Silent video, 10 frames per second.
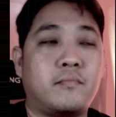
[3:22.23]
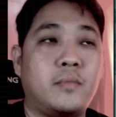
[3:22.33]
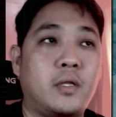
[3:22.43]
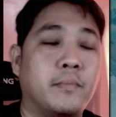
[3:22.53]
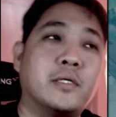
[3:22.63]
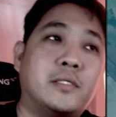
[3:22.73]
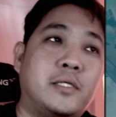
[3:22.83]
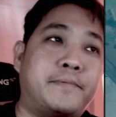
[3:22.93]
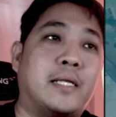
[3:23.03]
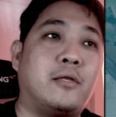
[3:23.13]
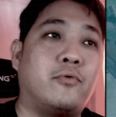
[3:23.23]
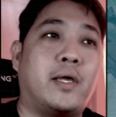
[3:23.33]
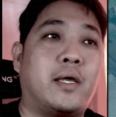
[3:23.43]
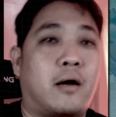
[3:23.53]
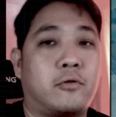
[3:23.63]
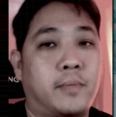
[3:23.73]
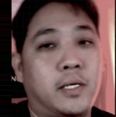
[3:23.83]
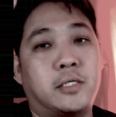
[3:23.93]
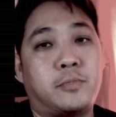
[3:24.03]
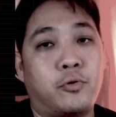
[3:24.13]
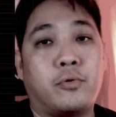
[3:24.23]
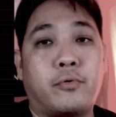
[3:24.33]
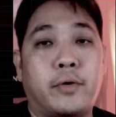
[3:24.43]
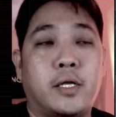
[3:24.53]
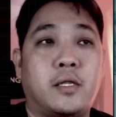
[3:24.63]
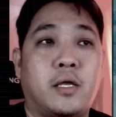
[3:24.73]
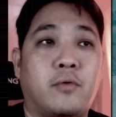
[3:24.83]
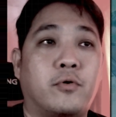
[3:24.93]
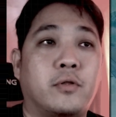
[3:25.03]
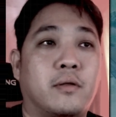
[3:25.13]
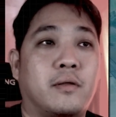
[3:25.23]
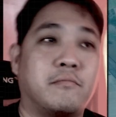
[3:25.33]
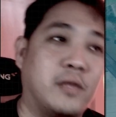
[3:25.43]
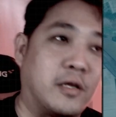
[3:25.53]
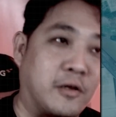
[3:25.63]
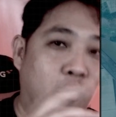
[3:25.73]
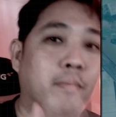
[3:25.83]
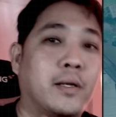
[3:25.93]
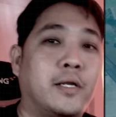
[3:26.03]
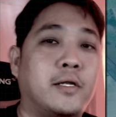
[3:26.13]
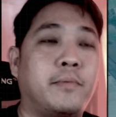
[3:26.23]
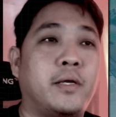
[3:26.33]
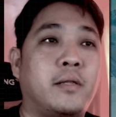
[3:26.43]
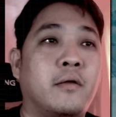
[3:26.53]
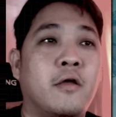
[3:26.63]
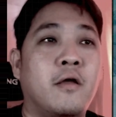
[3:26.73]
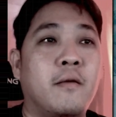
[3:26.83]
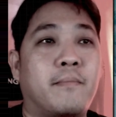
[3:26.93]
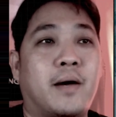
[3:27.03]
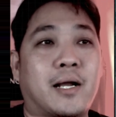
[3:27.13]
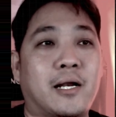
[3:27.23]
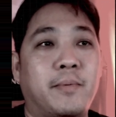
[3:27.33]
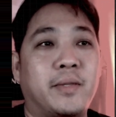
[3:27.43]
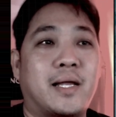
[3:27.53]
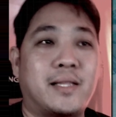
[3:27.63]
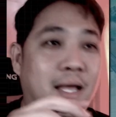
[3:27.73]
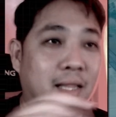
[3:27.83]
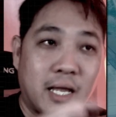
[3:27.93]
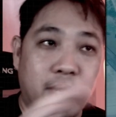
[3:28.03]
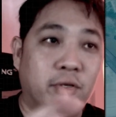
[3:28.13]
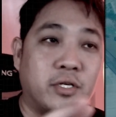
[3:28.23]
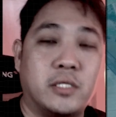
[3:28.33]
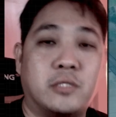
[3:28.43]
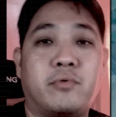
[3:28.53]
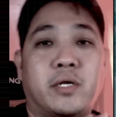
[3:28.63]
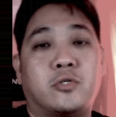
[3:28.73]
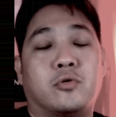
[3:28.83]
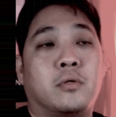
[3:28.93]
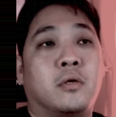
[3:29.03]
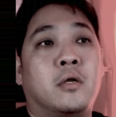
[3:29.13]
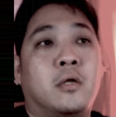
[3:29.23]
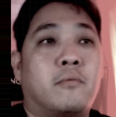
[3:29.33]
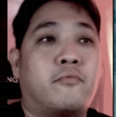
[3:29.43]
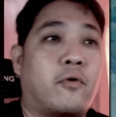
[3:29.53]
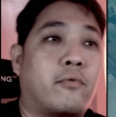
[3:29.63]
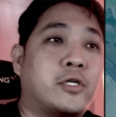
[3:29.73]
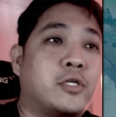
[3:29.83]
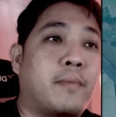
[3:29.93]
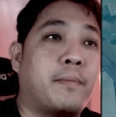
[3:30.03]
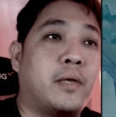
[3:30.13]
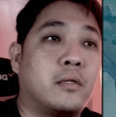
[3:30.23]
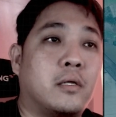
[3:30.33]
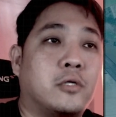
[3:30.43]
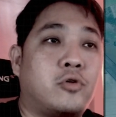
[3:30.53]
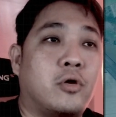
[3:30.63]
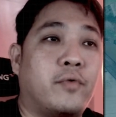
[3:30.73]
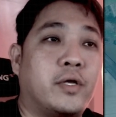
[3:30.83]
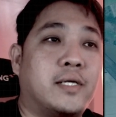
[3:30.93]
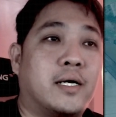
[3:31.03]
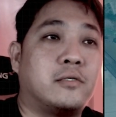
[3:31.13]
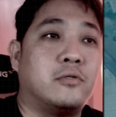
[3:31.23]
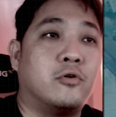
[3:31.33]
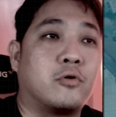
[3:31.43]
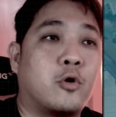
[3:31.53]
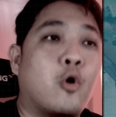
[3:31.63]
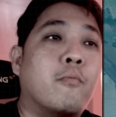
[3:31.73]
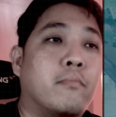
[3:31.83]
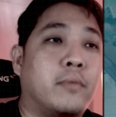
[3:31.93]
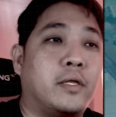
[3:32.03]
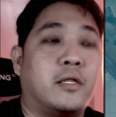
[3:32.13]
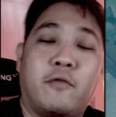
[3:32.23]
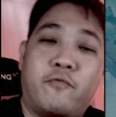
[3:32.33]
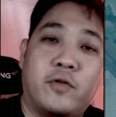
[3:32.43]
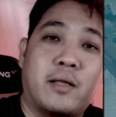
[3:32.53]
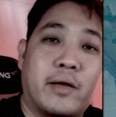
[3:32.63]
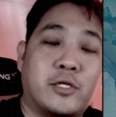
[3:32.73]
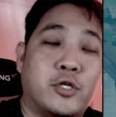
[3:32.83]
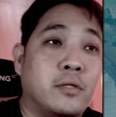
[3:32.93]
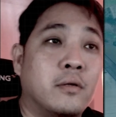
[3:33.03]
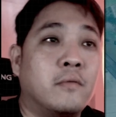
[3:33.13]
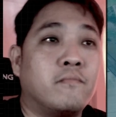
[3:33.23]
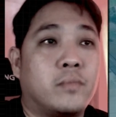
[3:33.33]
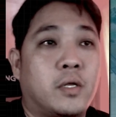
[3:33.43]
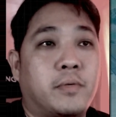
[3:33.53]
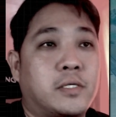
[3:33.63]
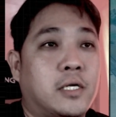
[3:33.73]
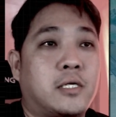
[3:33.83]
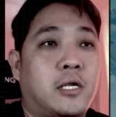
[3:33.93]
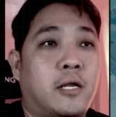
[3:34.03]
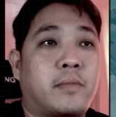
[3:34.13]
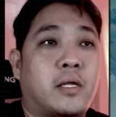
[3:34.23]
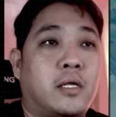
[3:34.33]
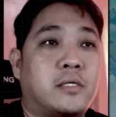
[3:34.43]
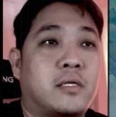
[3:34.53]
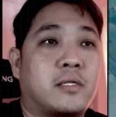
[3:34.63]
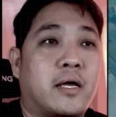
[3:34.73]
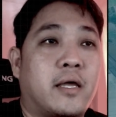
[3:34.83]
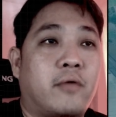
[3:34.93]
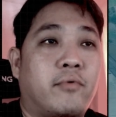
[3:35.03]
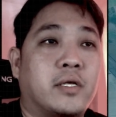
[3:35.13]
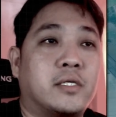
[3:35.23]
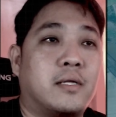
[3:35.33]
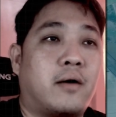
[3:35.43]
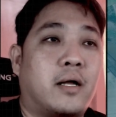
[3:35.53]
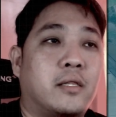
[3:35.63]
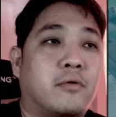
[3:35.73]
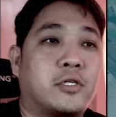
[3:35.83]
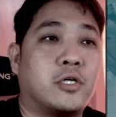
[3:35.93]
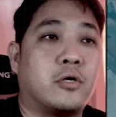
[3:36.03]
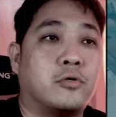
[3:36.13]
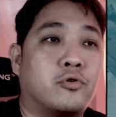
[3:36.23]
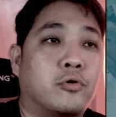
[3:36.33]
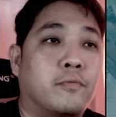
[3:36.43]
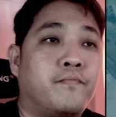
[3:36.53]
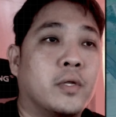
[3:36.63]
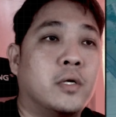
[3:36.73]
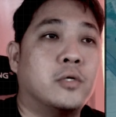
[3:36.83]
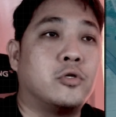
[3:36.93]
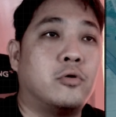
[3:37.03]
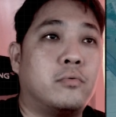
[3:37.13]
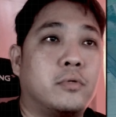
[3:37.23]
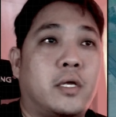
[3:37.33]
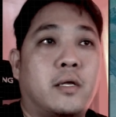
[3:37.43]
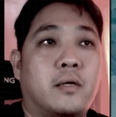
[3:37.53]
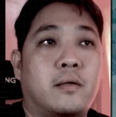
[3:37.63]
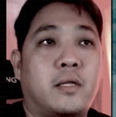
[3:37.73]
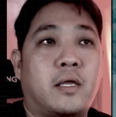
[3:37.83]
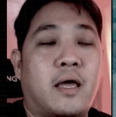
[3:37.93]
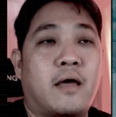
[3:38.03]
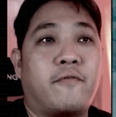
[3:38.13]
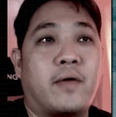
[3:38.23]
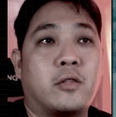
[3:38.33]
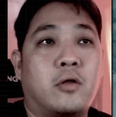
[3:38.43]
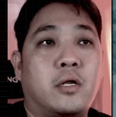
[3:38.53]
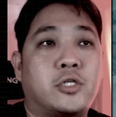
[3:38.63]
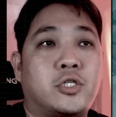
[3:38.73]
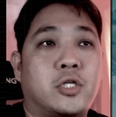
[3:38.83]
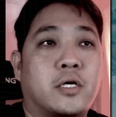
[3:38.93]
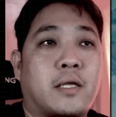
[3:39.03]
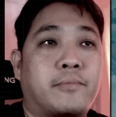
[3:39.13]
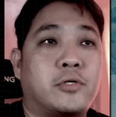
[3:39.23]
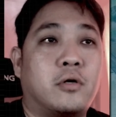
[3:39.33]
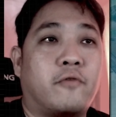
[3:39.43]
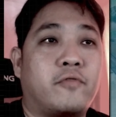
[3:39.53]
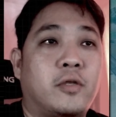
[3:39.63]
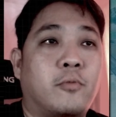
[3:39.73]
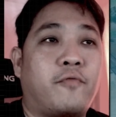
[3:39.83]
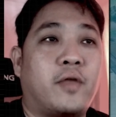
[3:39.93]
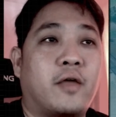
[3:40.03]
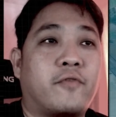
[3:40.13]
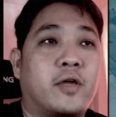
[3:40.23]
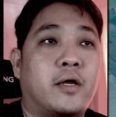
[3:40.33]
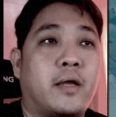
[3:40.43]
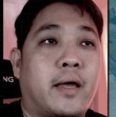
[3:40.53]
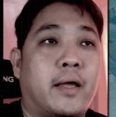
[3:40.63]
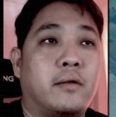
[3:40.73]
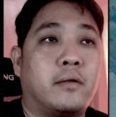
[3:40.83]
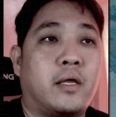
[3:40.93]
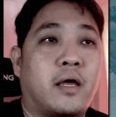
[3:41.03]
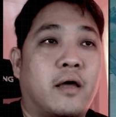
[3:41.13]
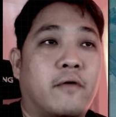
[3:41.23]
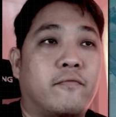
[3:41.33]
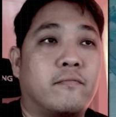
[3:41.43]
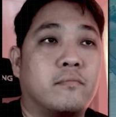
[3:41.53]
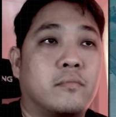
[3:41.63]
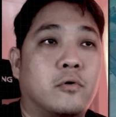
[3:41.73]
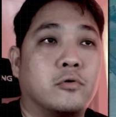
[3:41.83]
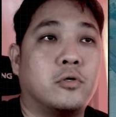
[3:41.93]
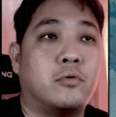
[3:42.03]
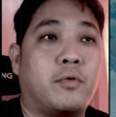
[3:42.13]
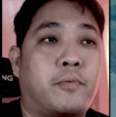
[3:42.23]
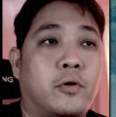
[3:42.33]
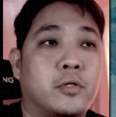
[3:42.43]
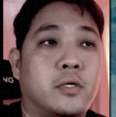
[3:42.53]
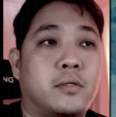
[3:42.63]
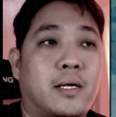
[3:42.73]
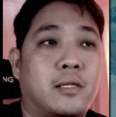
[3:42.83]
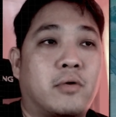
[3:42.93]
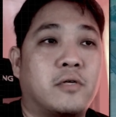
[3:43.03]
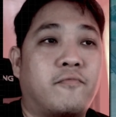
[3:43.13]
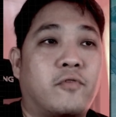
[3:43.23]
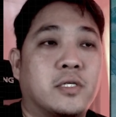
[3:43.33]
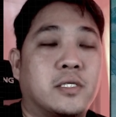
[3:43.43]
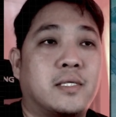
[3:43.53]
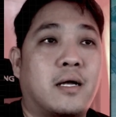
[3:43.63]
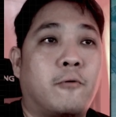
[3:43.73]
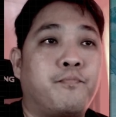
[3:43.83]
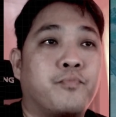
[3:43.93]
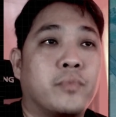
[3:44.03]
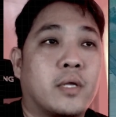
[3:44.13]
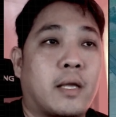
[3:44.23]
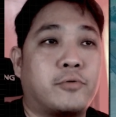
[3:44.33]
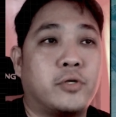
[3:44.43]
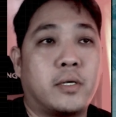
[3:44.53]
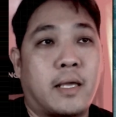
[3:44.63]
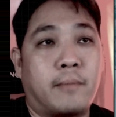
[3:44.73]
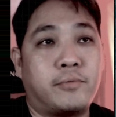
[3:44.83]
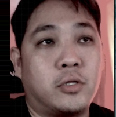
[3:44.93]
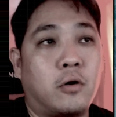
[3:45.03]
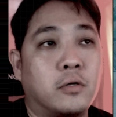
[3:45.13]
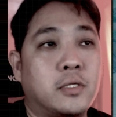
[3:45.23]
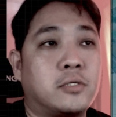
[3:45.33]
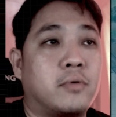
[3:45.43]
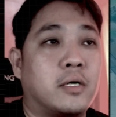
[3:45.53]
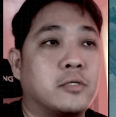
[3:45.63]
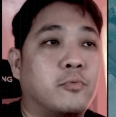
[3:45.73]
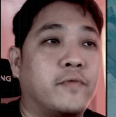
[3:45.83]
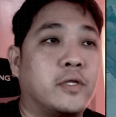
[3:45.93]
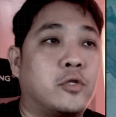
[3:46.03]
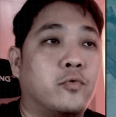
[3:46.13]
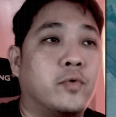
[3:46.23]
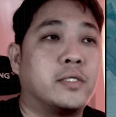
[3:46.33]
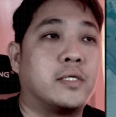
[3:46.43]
because Deep State UA ultimately is pro-Ukrainian, they cope a little bit by claiming that the entire region is gray zone. For Russian mapping, they straight away just cope in a different direction. They basically claim that this entire area is now under Russian control. So they have acknowledged the capture of Timofievka, and they have also reported that the Russian forces is now captured all these grounds, moving towards